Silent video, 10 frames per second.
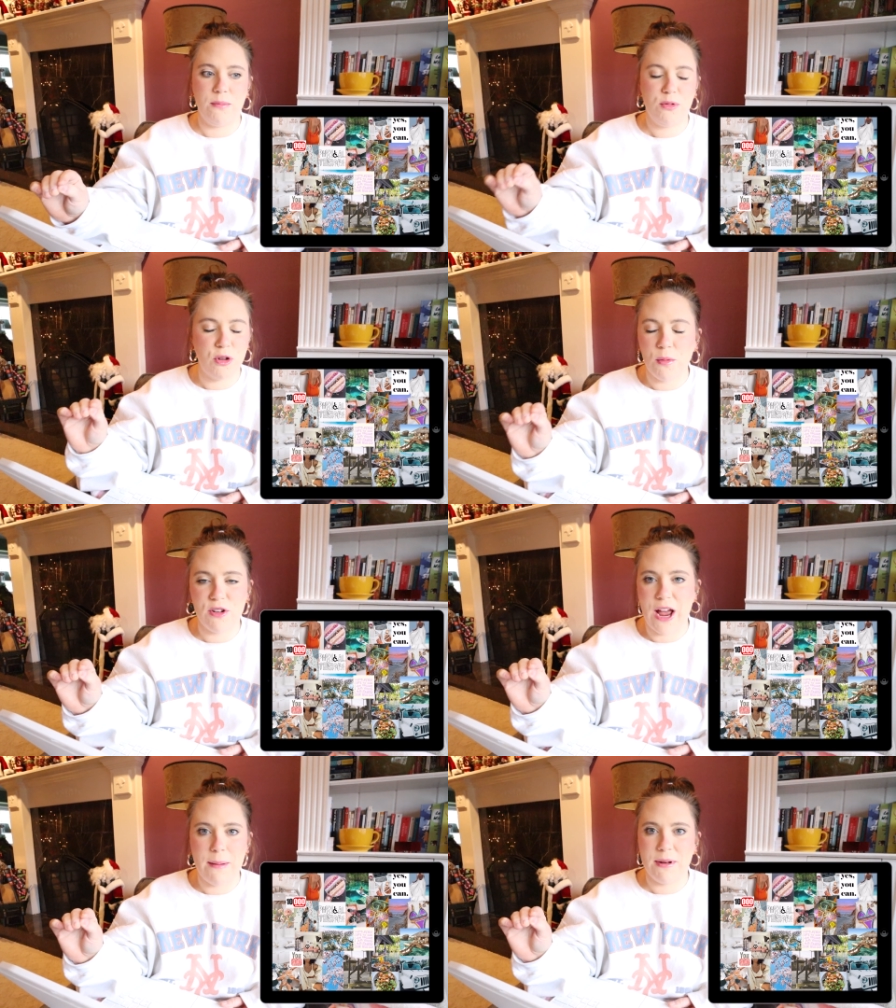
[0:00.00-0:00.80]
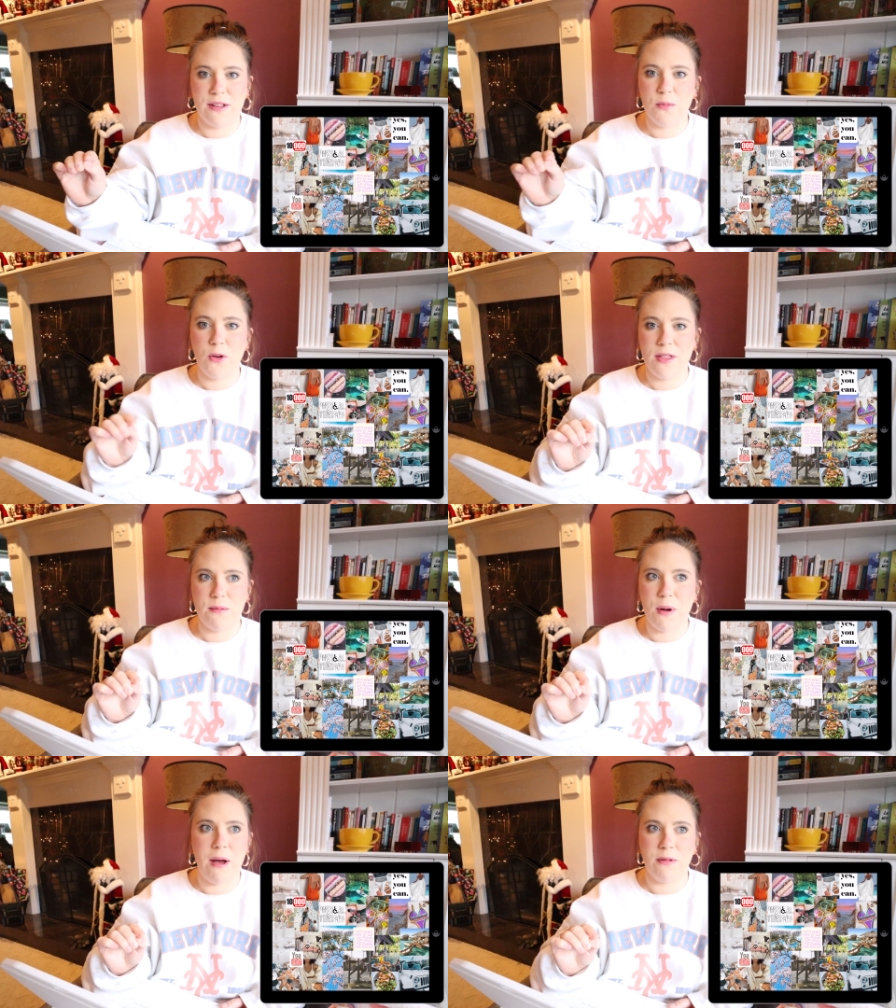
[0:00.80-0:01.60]
so much happiness, more
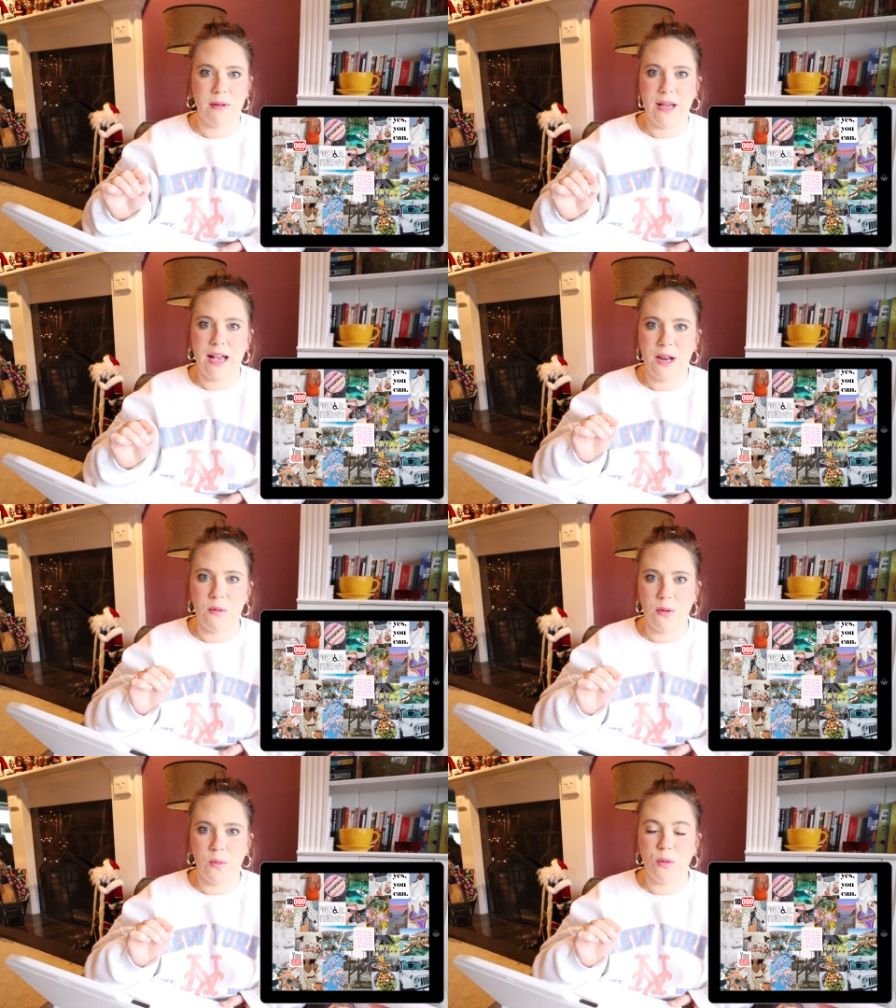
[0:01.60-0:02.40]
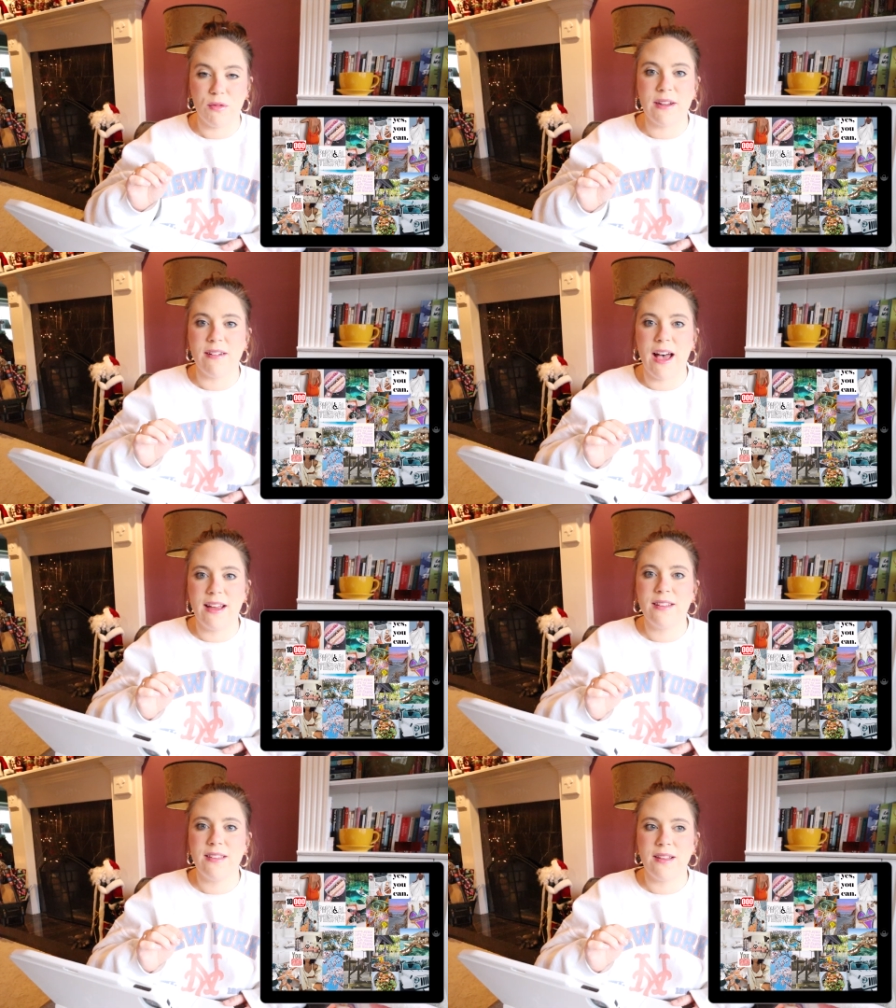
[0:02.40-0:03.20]
than probably anyone will
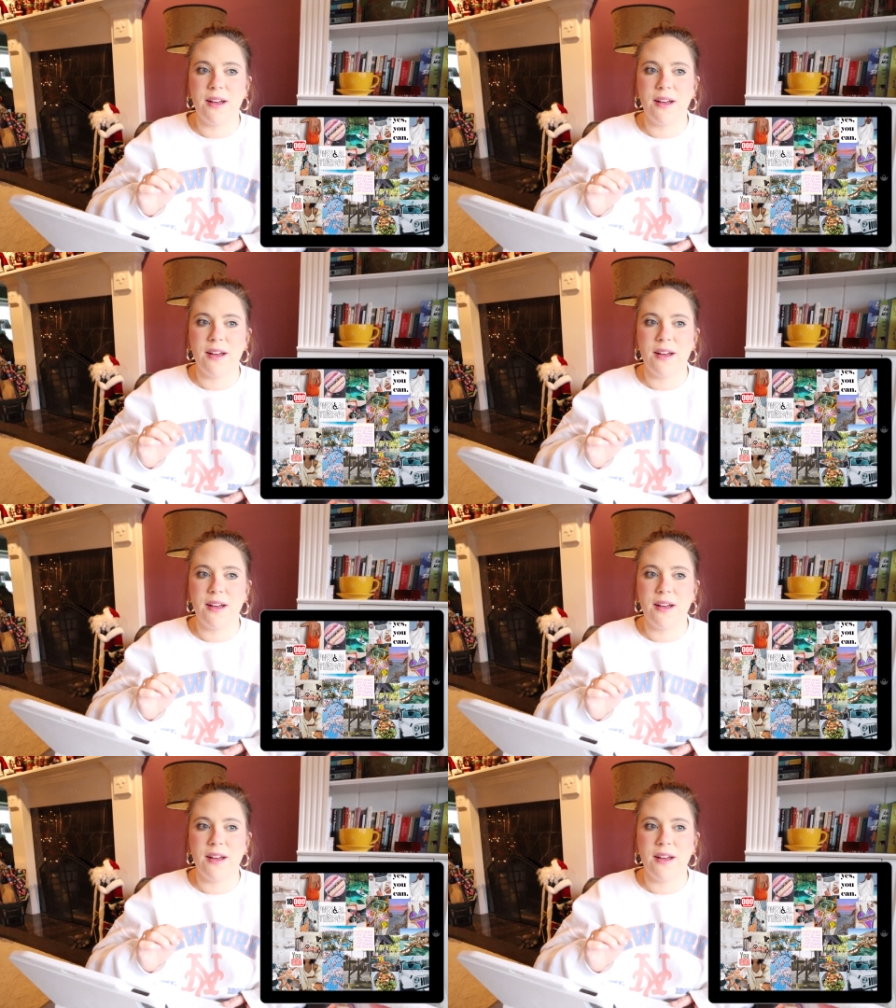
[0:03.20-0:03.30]
realize,